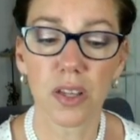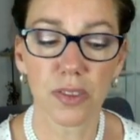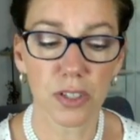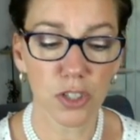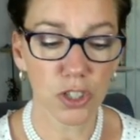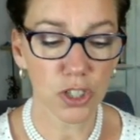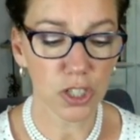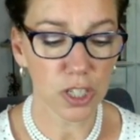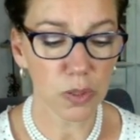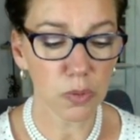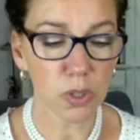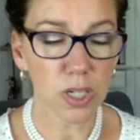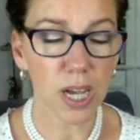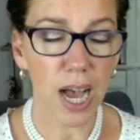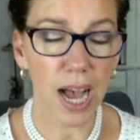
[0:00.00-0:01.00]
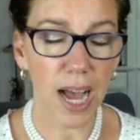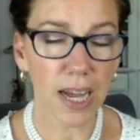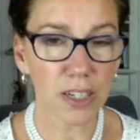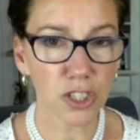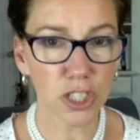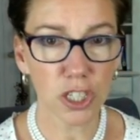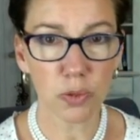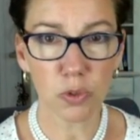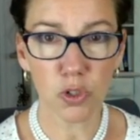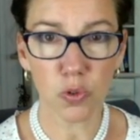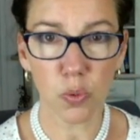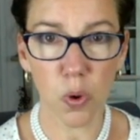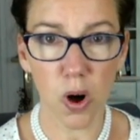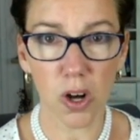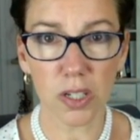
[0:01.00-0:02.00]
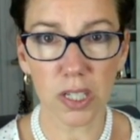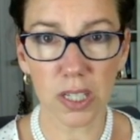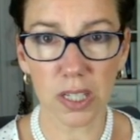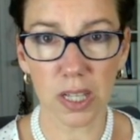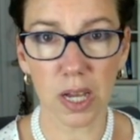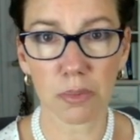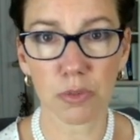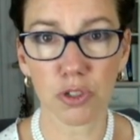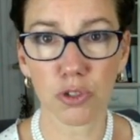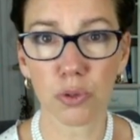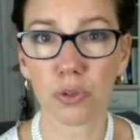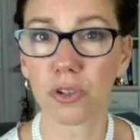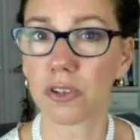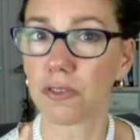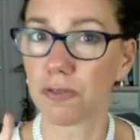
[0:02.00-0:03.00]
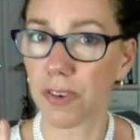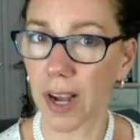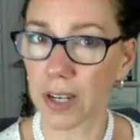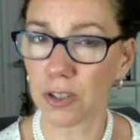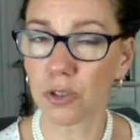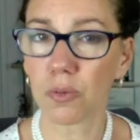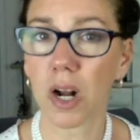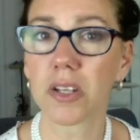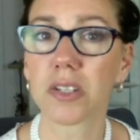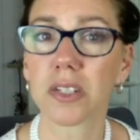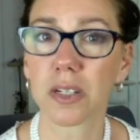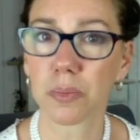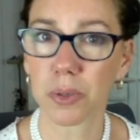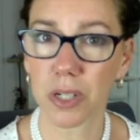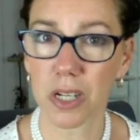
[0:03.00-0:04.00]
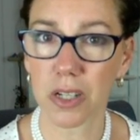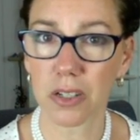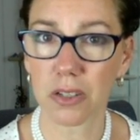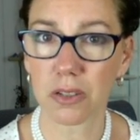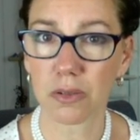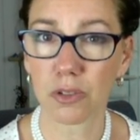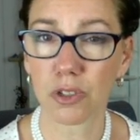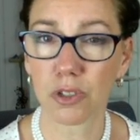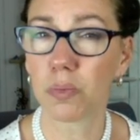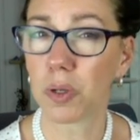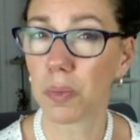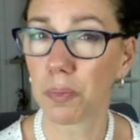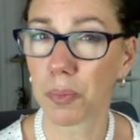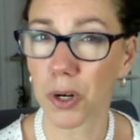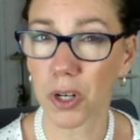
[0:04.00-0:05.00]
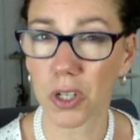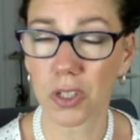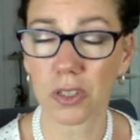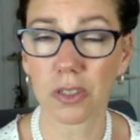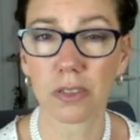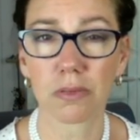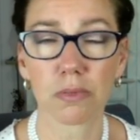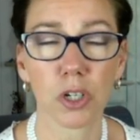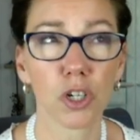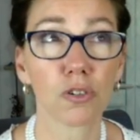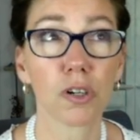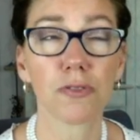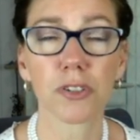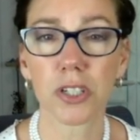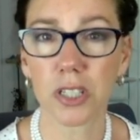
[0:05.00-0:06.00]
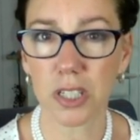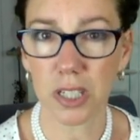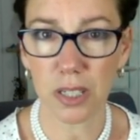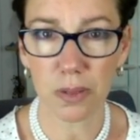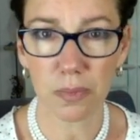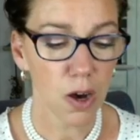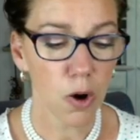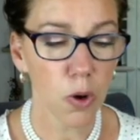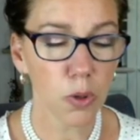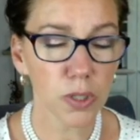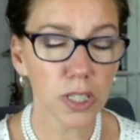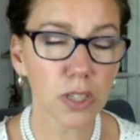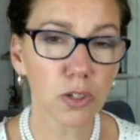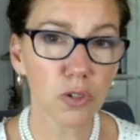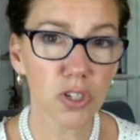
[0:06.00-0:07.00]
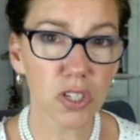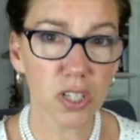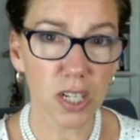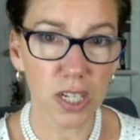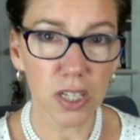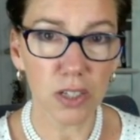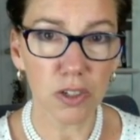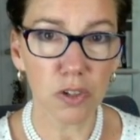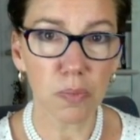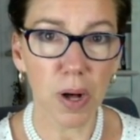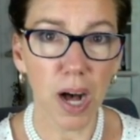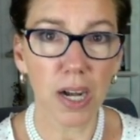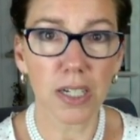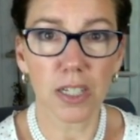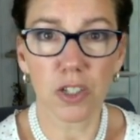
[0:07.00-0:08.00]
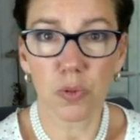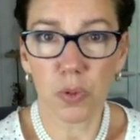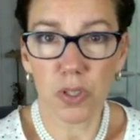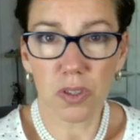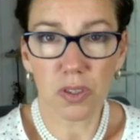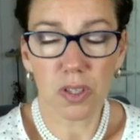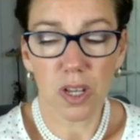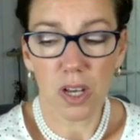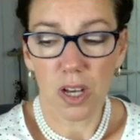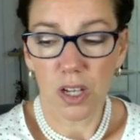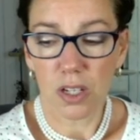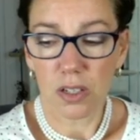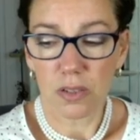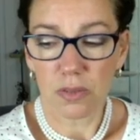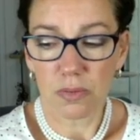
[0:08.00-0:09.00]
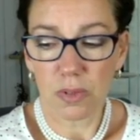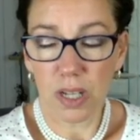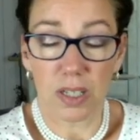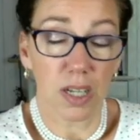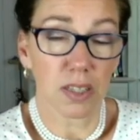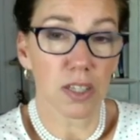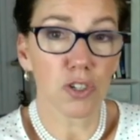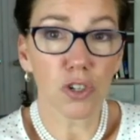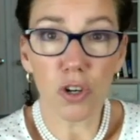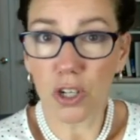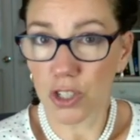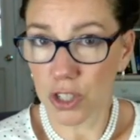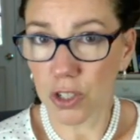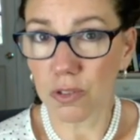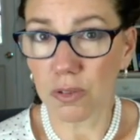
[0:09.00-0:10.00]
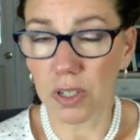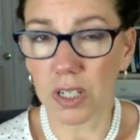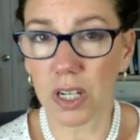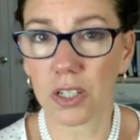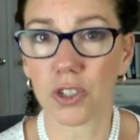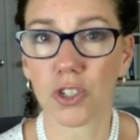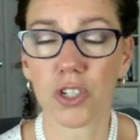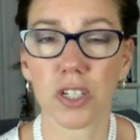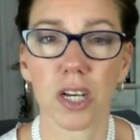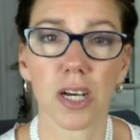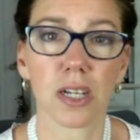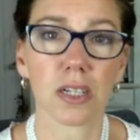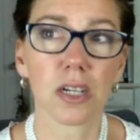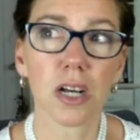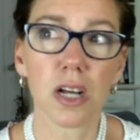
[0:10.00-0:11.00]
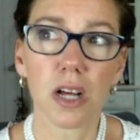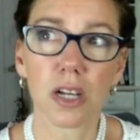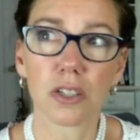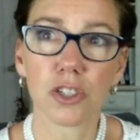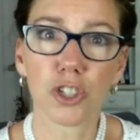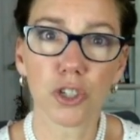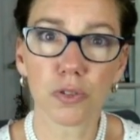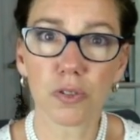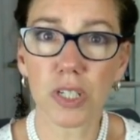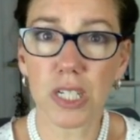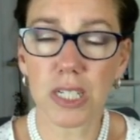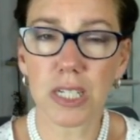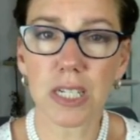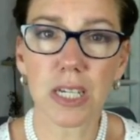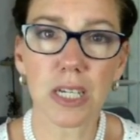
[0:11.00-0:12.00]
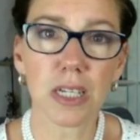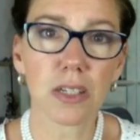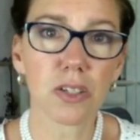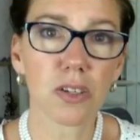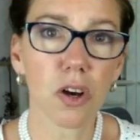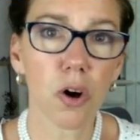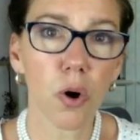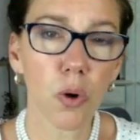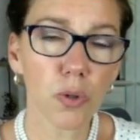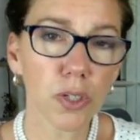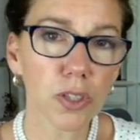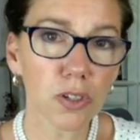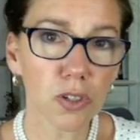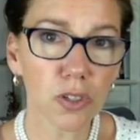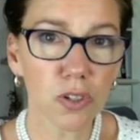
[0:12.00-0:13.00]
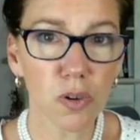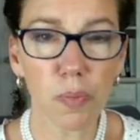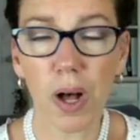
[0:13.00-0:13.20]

that she would as she was walking them to their final resting place to be burned horrifically, holding those skinny little bodies with, and these are all children, understand, children and teens, holding their little